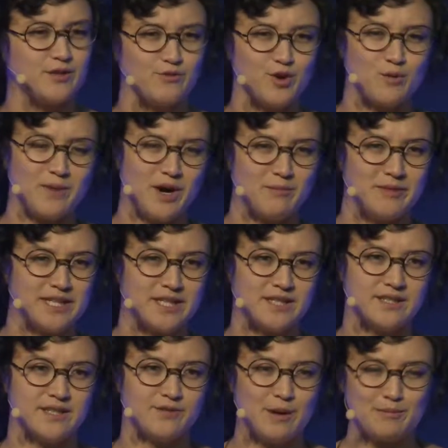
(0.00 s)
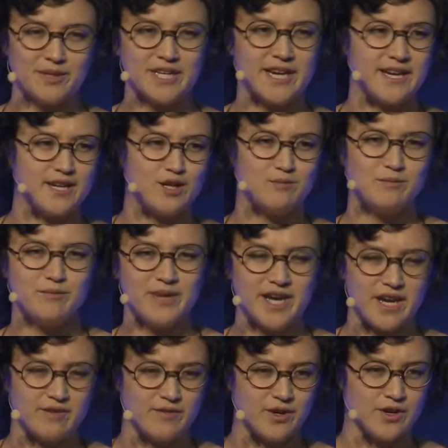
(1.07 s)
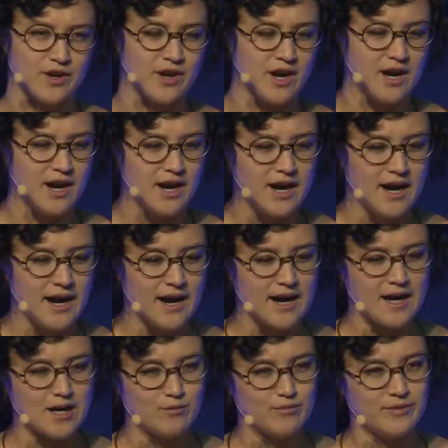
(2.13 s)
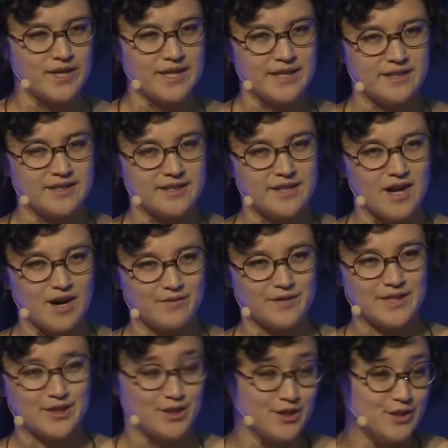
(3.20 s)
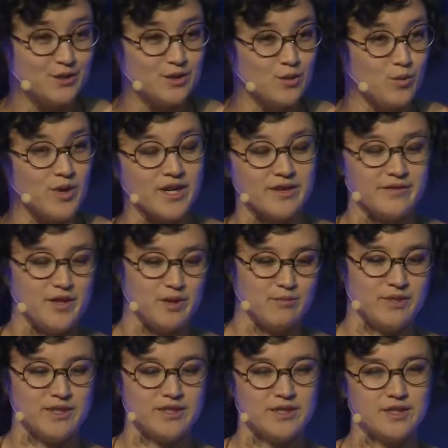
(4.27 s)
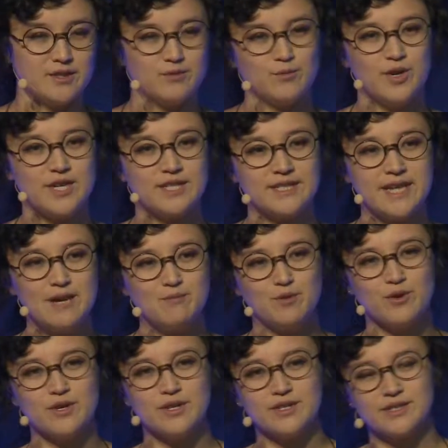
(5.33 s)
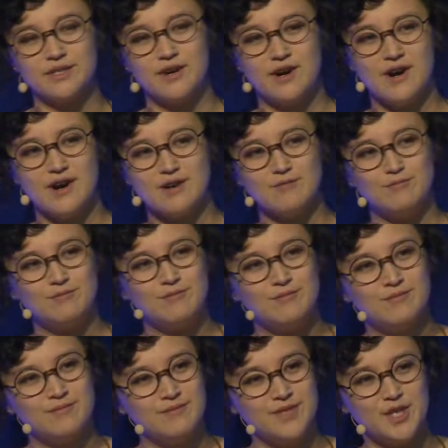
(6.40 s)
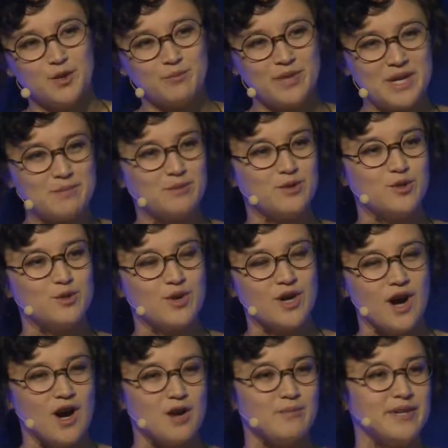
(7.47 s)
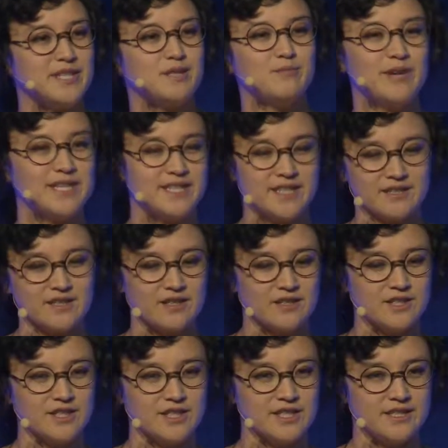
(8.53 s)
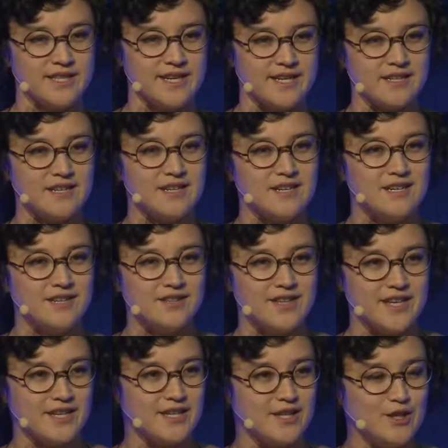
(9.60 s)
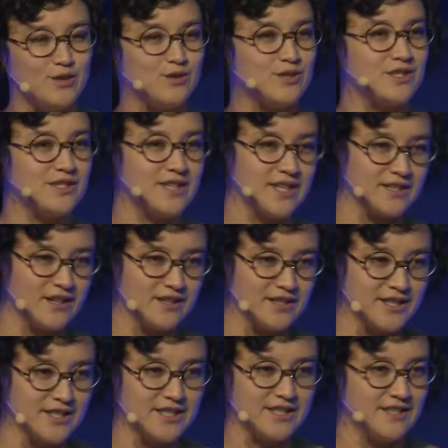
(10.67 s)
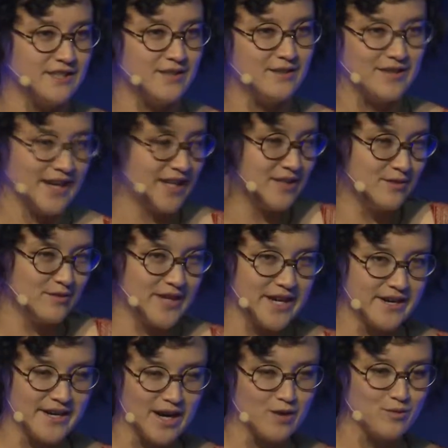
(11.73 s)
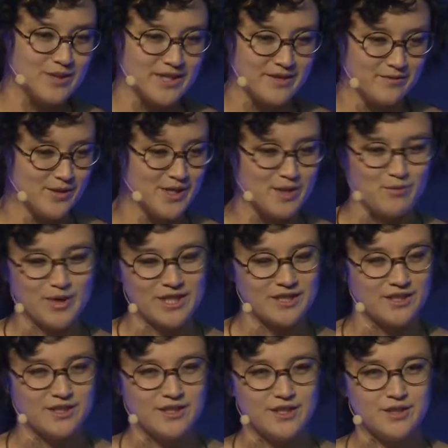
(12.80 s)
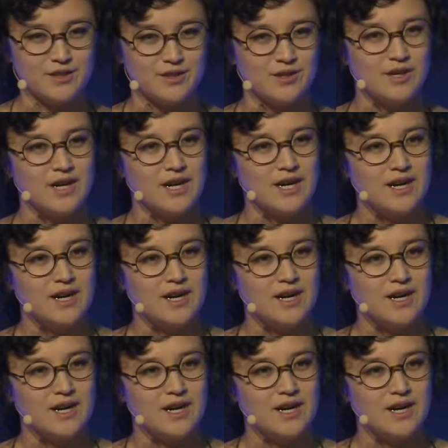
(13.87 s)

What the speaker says: a robot meant to replicate human behavior and often to do the work of humans, whereas cyborgs are people who are augmented by technology. They can use this technology to kind of carry out whatever they wanted to do.